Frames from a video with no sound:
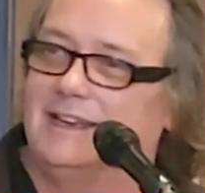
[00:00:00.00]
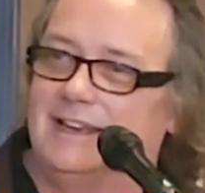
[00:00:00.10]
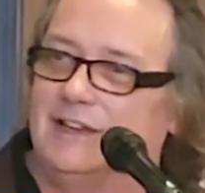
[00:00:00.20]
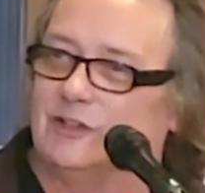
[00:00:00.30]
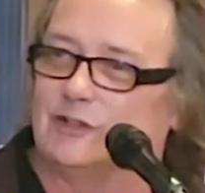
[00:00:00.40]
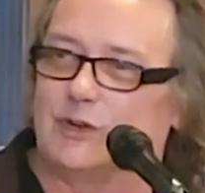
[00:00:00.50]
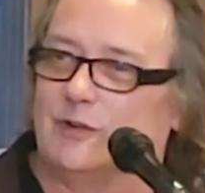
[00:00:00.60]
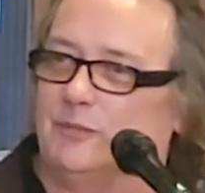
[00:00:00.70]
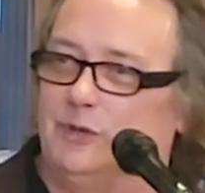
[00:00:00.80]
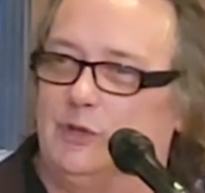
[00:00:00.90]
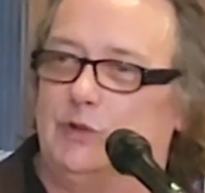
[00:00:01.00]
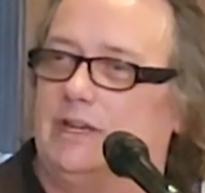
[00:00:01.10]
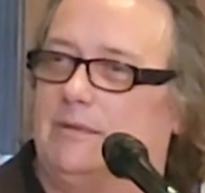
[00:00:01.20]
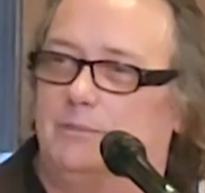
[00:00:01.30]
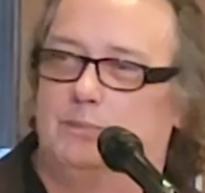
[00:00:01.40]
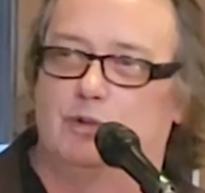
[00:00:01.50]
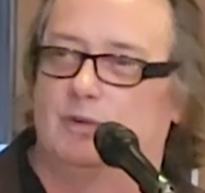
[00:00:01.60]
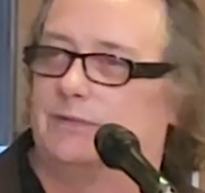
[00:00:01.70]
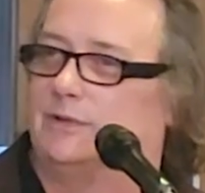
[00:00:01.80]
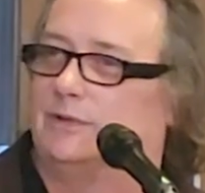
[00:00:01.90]
sort of
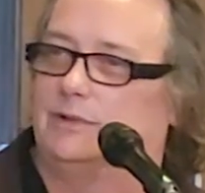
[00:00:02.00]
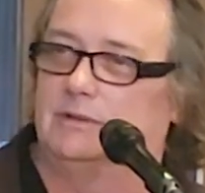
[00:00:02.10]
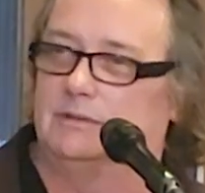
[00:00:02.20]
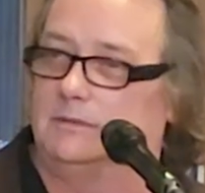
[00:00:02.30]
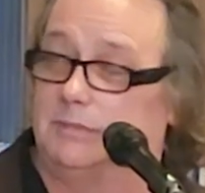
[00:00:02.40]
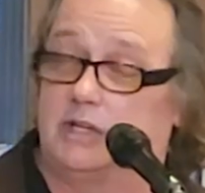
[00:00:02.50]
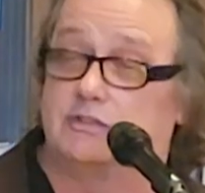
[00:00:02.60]
beautiful, because their